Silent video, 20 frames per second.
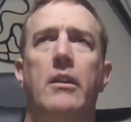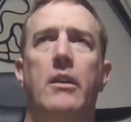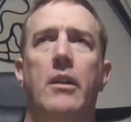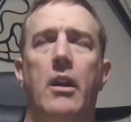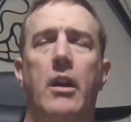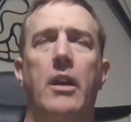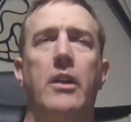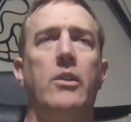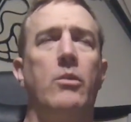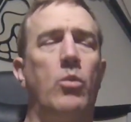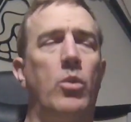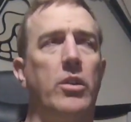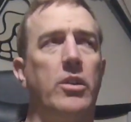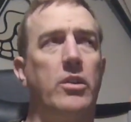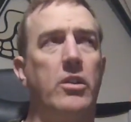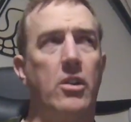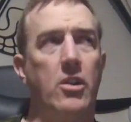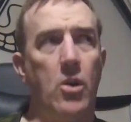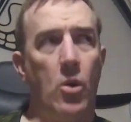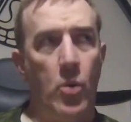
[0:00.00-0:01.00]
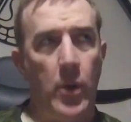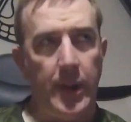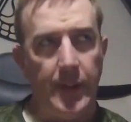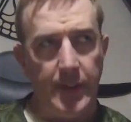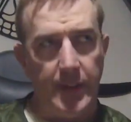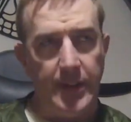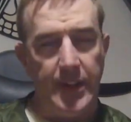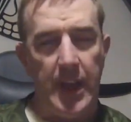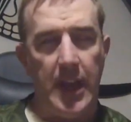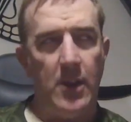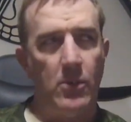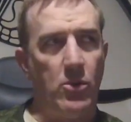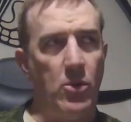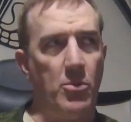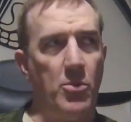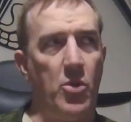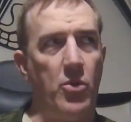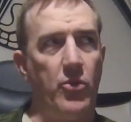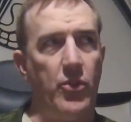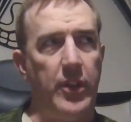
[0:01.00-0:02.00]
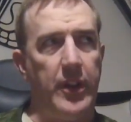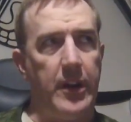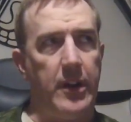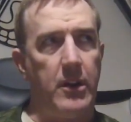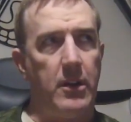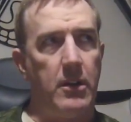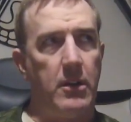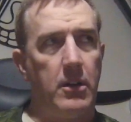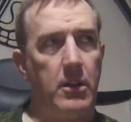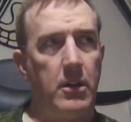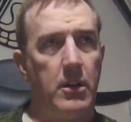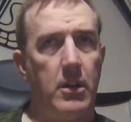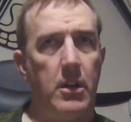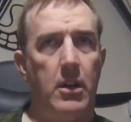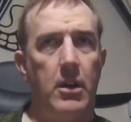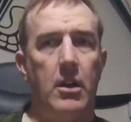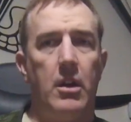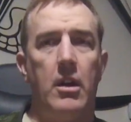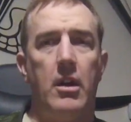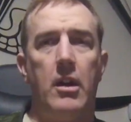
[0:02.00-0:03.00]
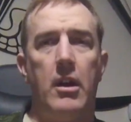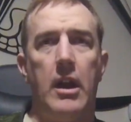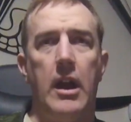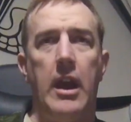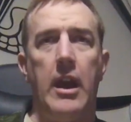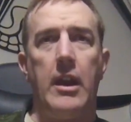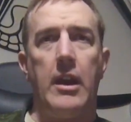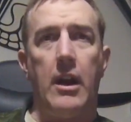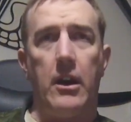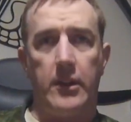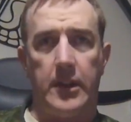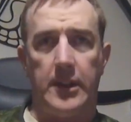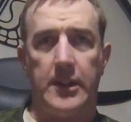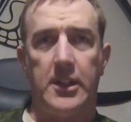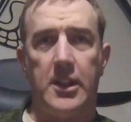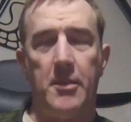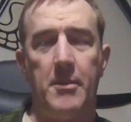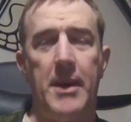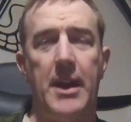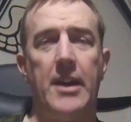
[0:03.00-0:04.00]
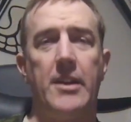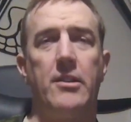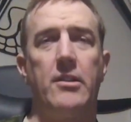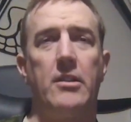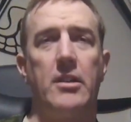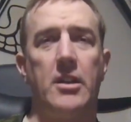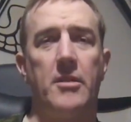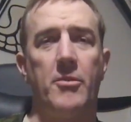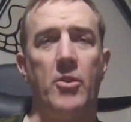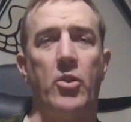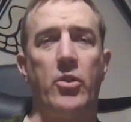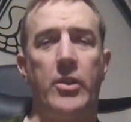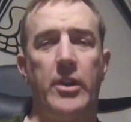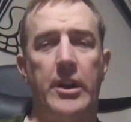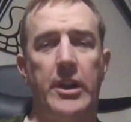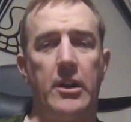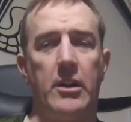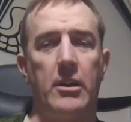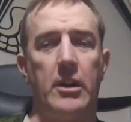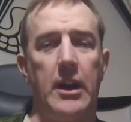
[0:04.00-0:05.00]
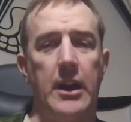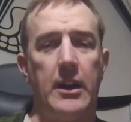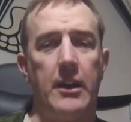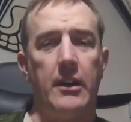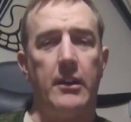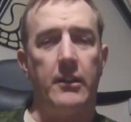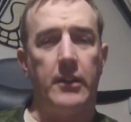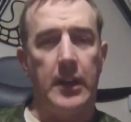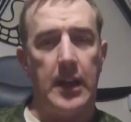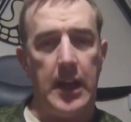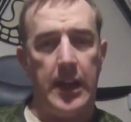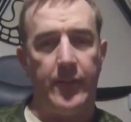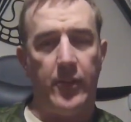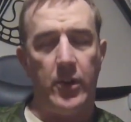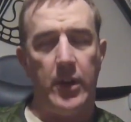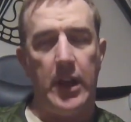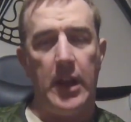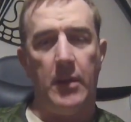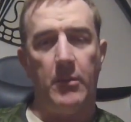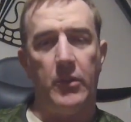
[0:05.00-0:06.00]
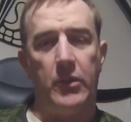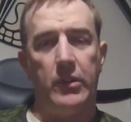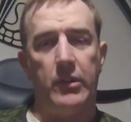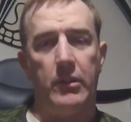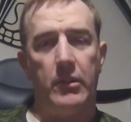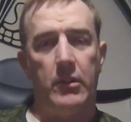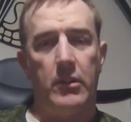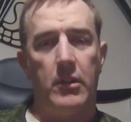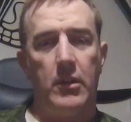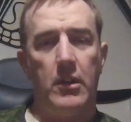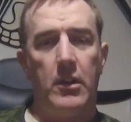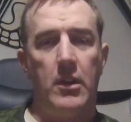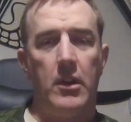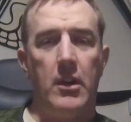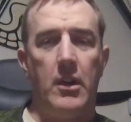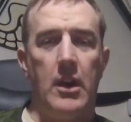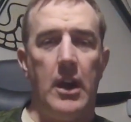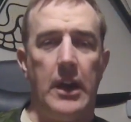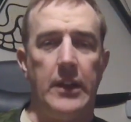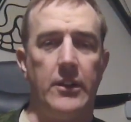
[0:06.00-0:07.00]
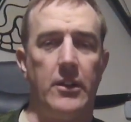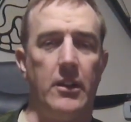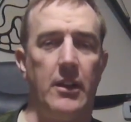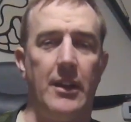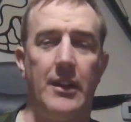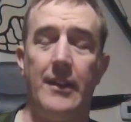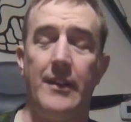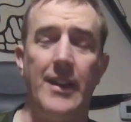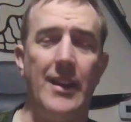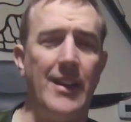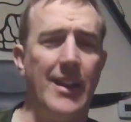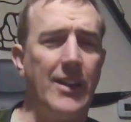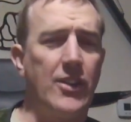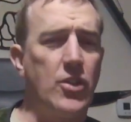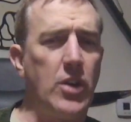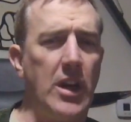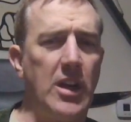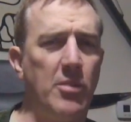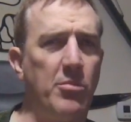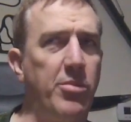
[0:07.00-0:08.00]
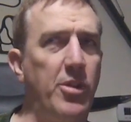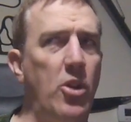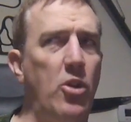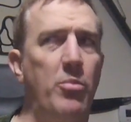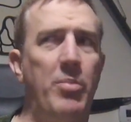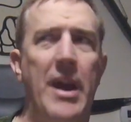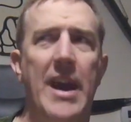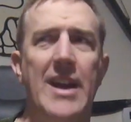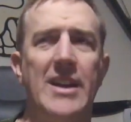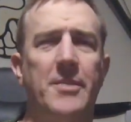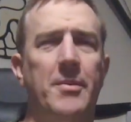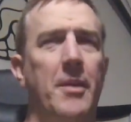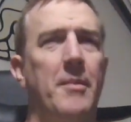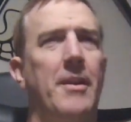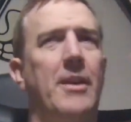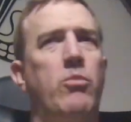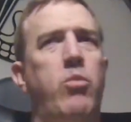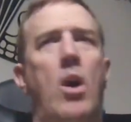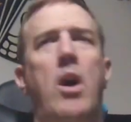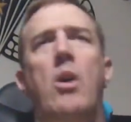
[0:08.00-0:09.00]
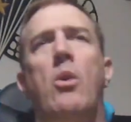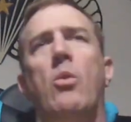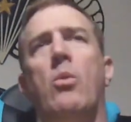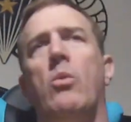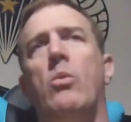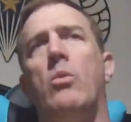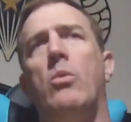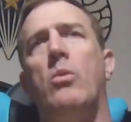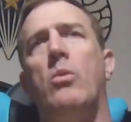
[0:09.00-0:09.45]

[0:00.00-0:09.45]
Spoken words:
All right, you can go wait in the day room over there, and I'll get the commander, let him know you're here, and can I have your names? And they like try to blow past me. I'm like, whoa,